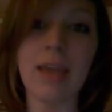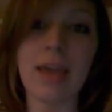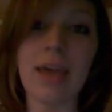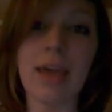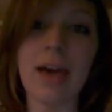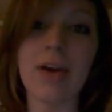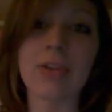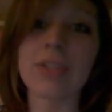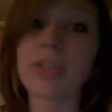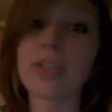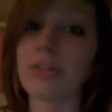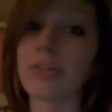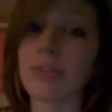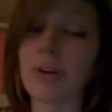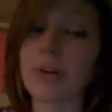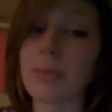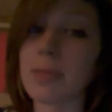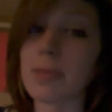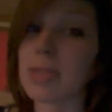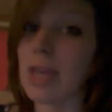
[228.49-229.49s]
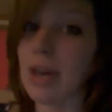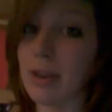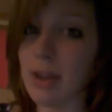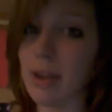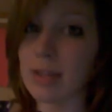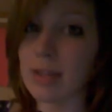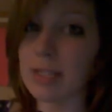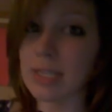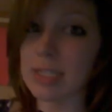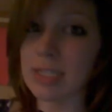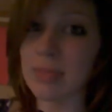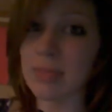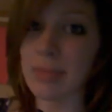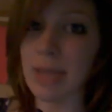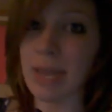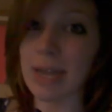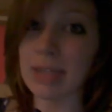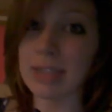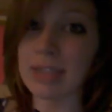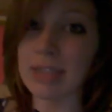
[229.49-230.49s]
how children without autism
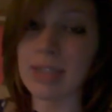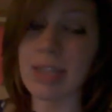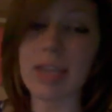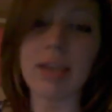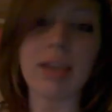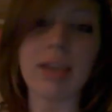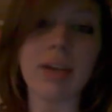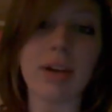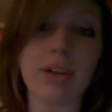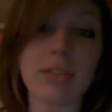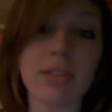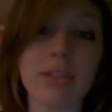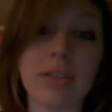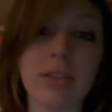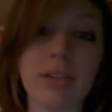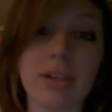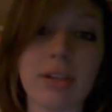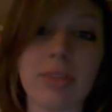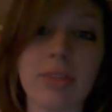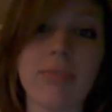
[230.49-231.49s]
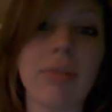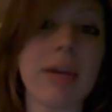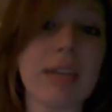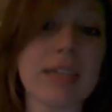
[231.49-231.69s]
act, and they can also learn what